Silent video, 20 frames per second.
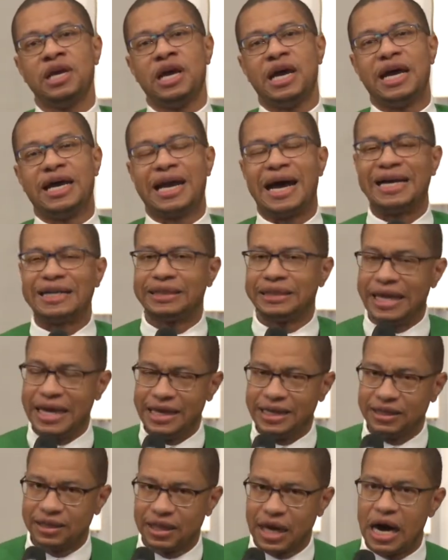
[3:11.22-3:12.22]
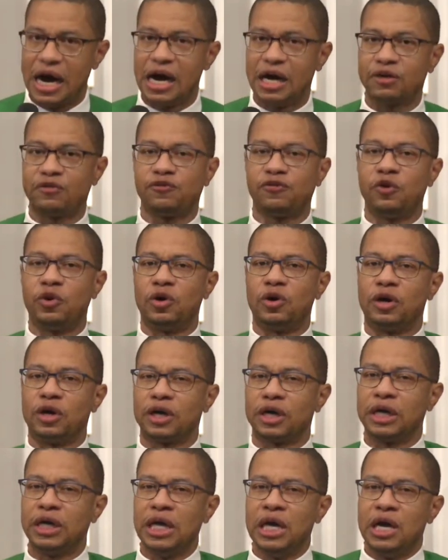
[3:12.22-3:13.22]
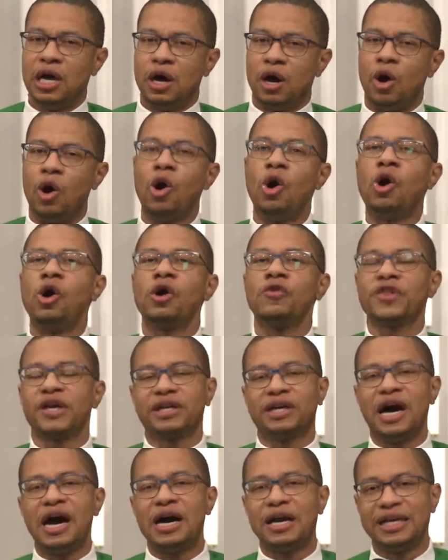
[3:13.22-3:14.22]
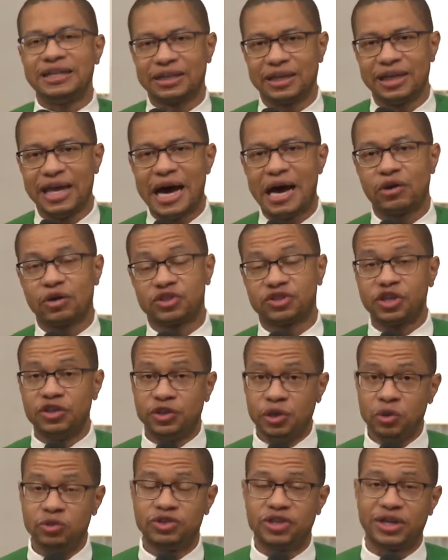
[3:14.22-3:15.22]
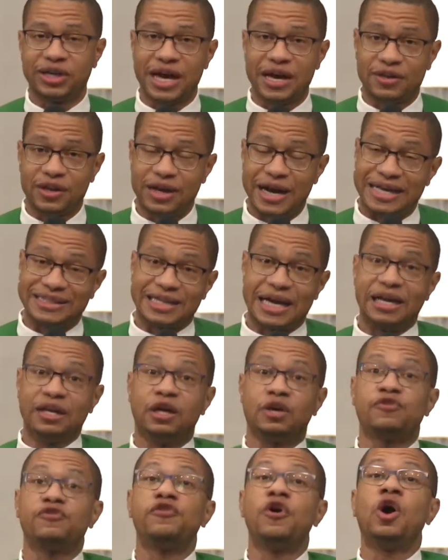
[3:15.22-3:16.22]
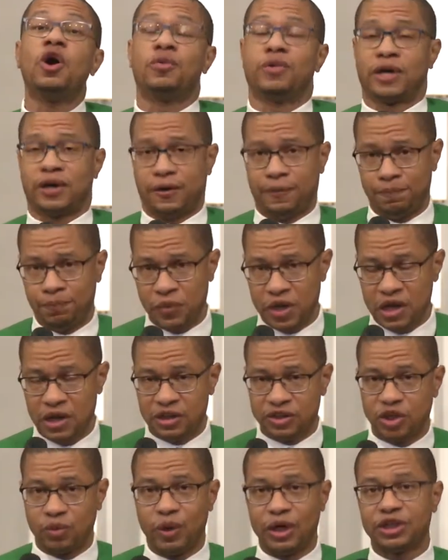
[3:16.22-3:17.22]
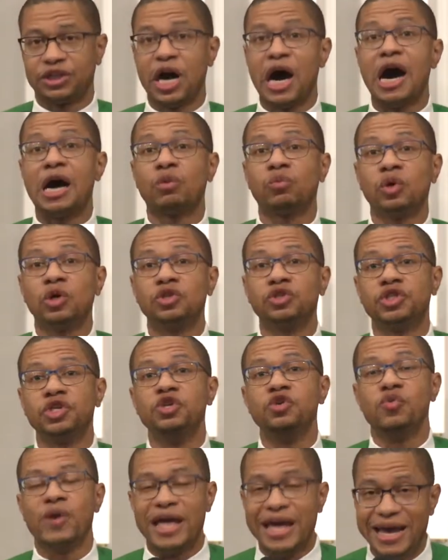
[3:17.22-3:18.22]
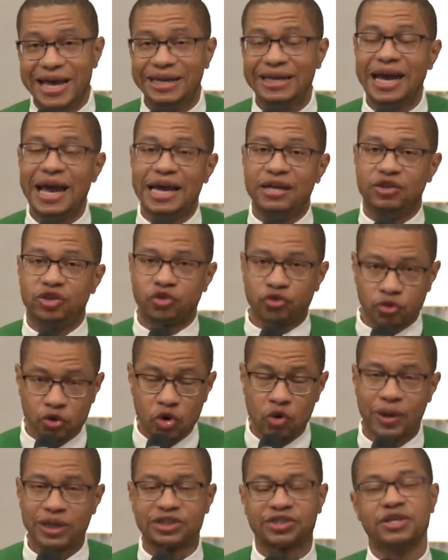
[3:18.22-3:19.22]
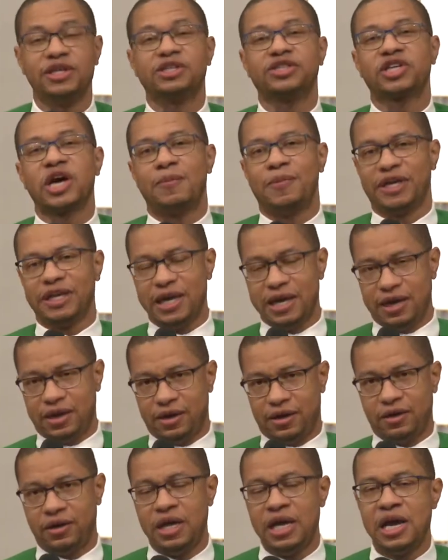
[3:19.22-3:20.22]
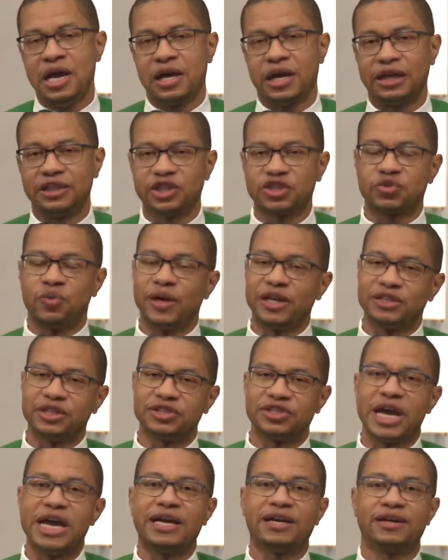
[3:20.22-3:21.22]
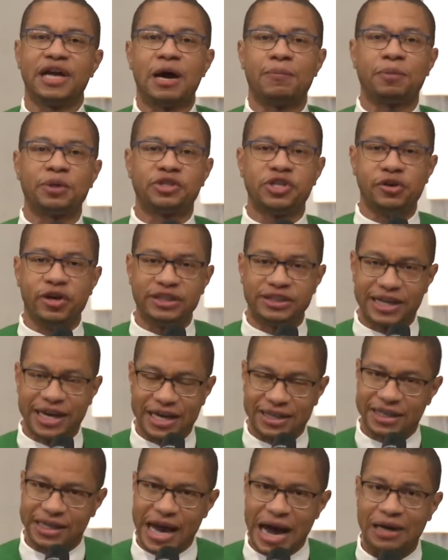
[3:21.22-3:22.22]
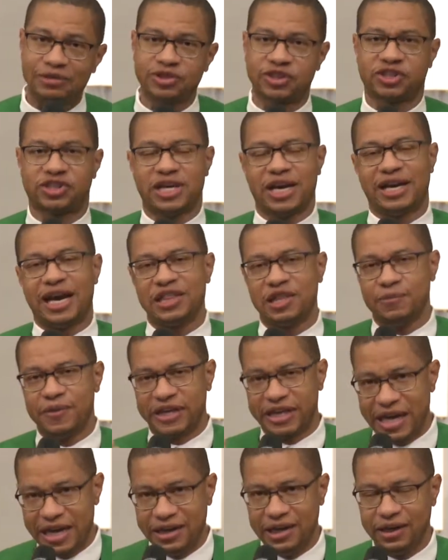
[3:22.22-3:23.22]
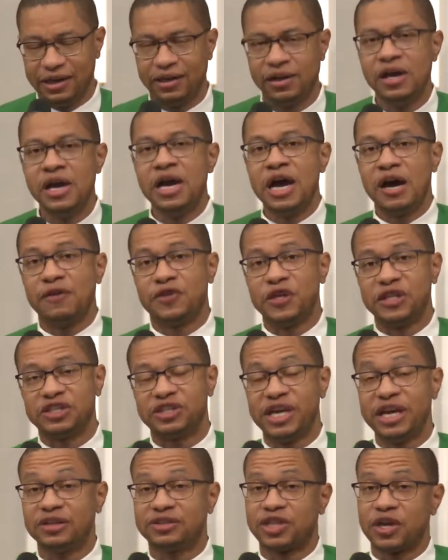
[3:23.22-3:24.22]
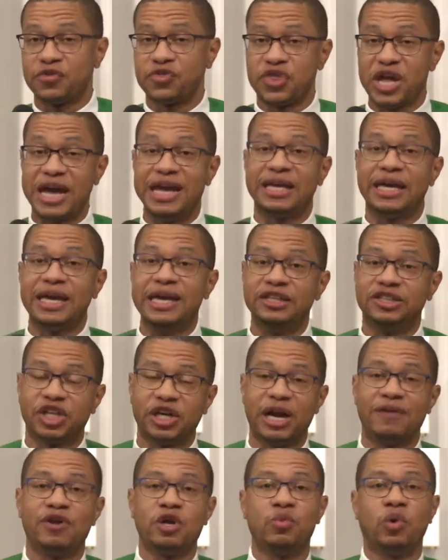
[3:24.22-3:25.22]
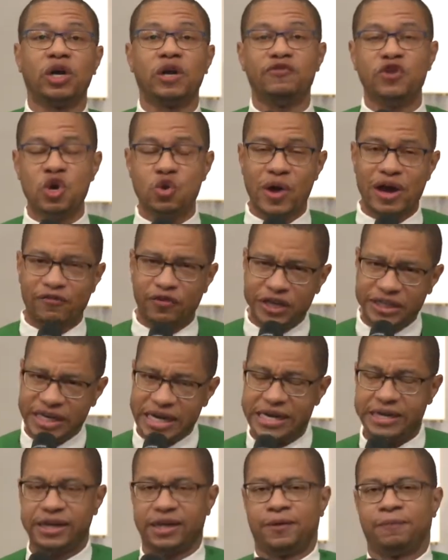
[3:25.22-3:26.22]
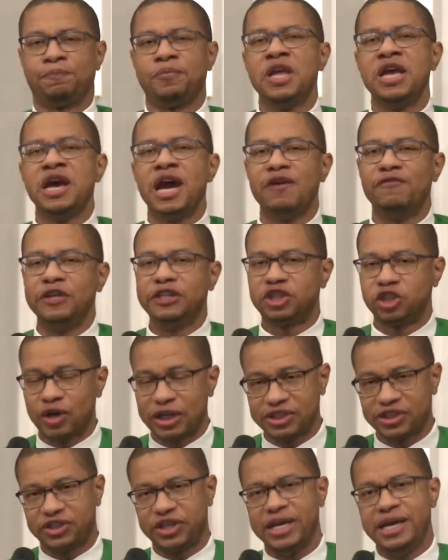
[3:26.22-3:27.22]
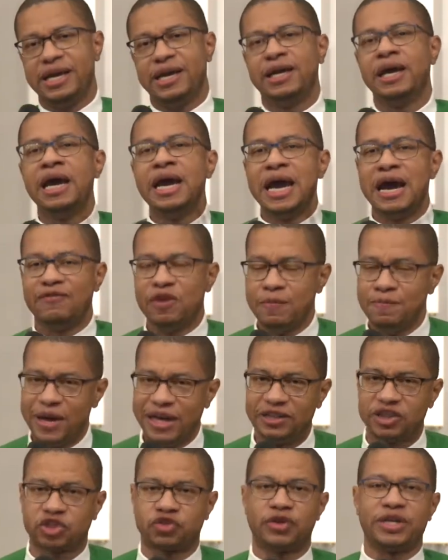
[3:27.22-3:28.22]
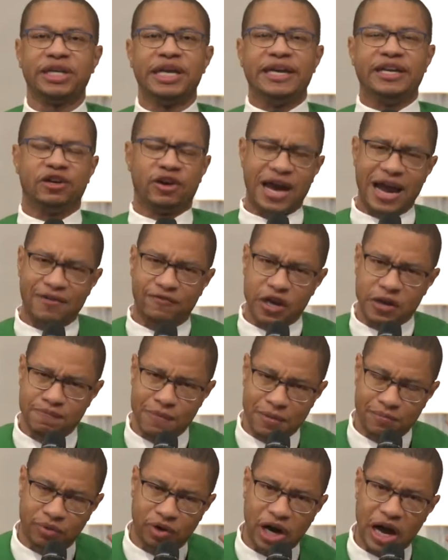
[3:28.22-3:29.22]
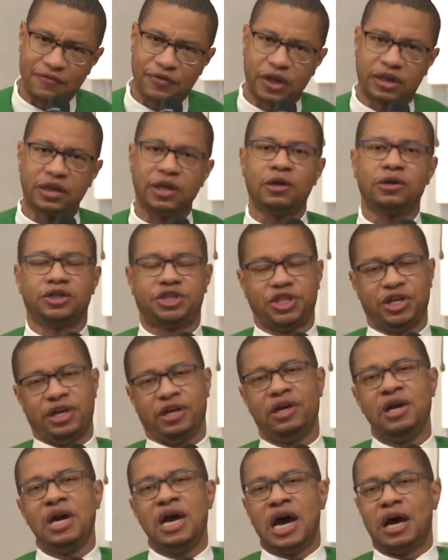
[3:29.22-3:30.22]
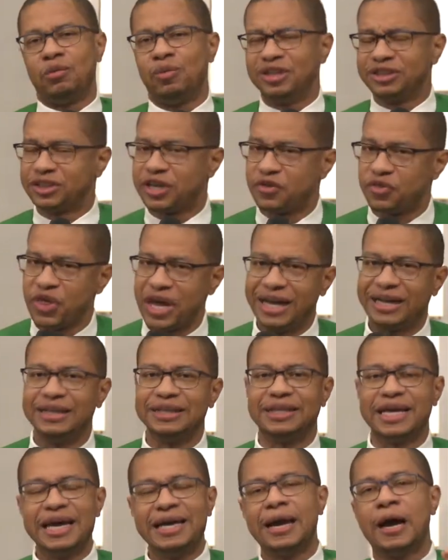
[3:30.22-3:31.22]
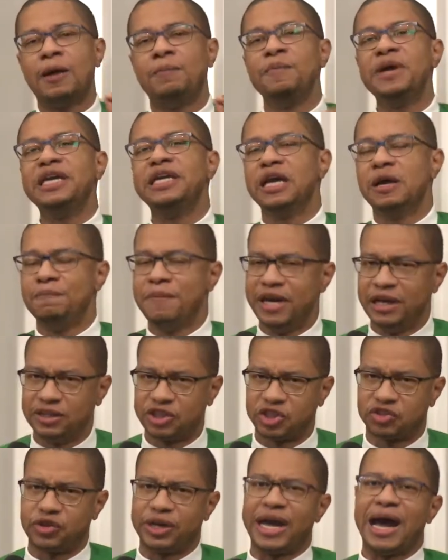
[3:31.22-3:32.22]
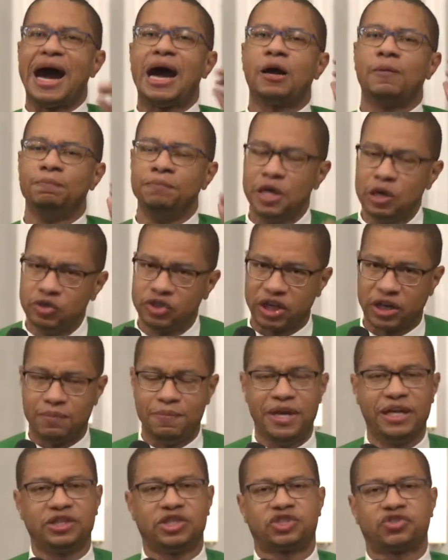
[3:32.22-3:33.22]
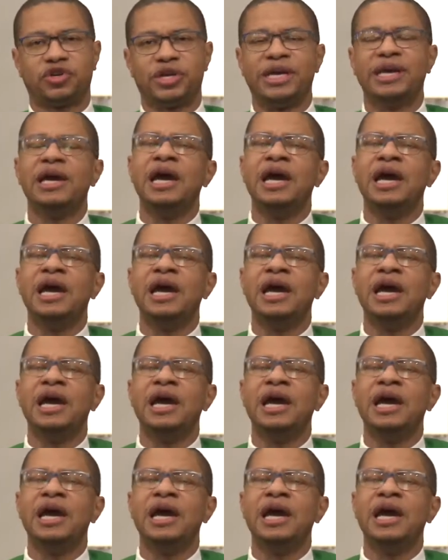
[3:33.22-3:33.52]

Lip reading: and I thank God for all that God has allowed us to do together, as I look forward to what God will do in and through us in this coming year. And I just wanted to take an opportunity at the outset, at the beginning of this year, to thank each and every one of you, every deacon, every trustee, every ministry leader, every member of the clergy. I want to thank again our media ministry, our music ministry,